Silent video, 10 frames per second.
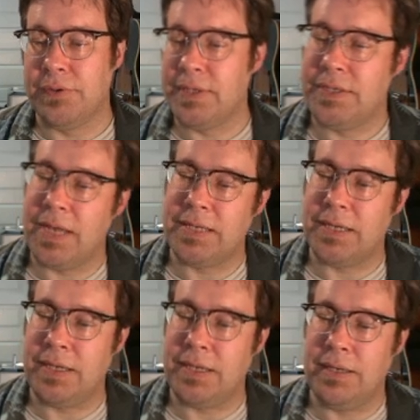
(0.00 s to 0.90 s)

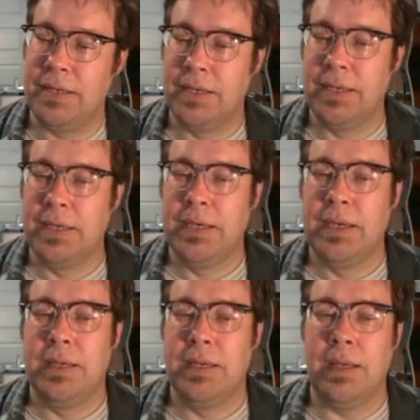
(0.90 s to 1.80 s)
necessity
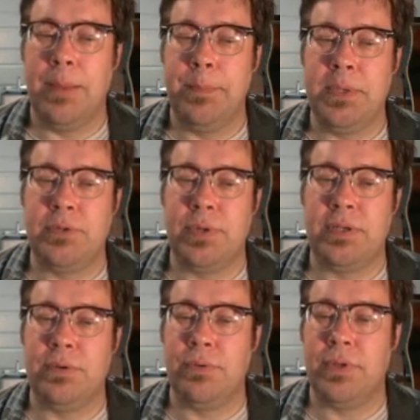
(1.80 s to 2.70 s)
uh, between
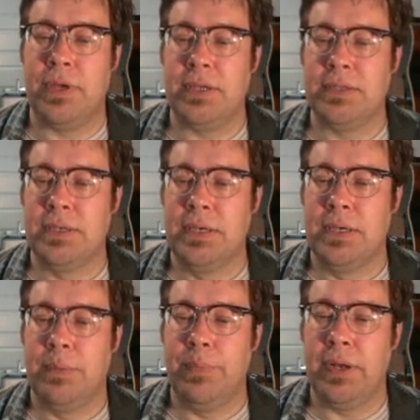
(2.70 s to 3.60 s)
two things,
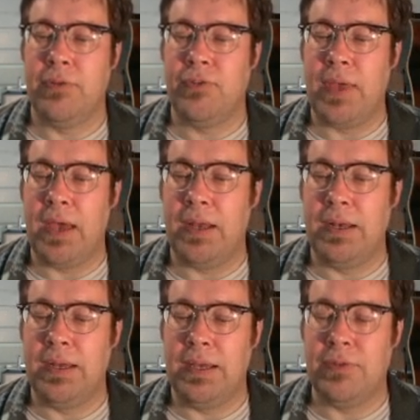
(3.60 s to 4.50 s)
but instead
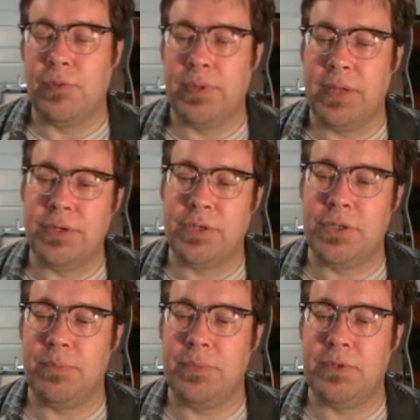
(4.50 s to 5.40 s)
it's a
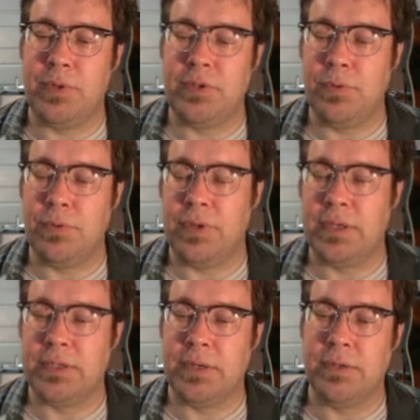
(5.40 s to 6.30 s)
relationship between two
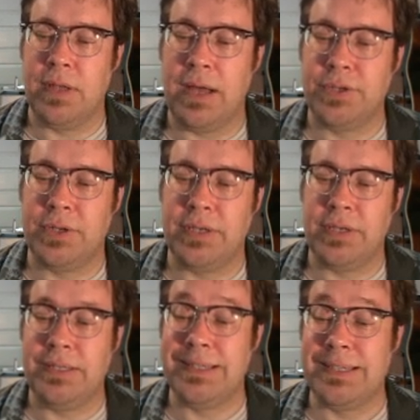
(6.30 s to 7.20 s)
things that are
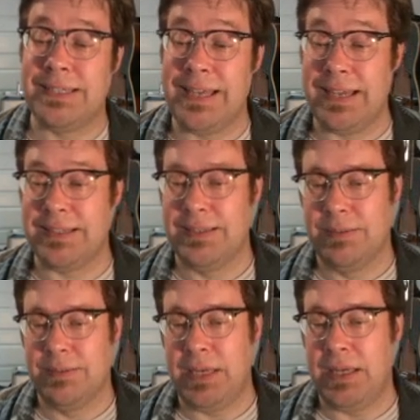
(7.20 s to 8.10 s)
logically distinct,
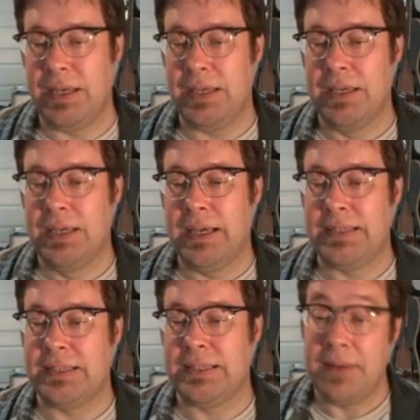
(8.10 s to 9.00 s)
meaning
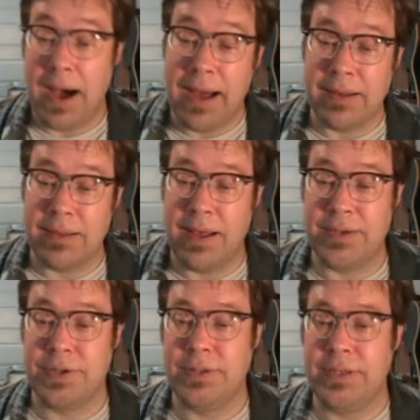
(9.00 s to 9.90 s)
it's not
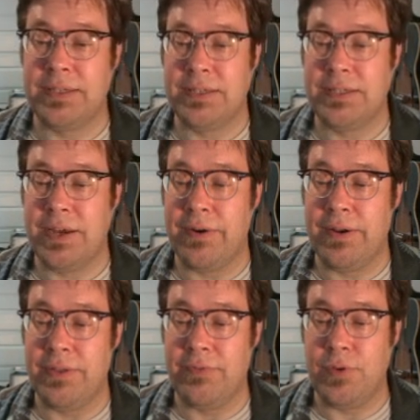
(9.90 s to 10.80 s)
logically necessary
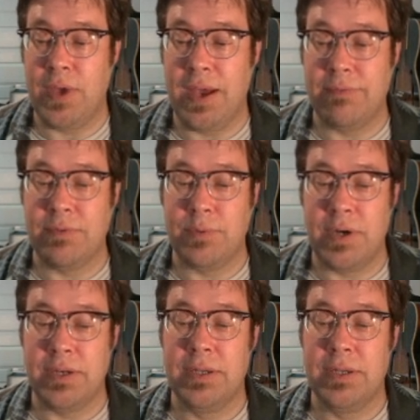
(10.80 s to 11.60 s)
that if you have the one,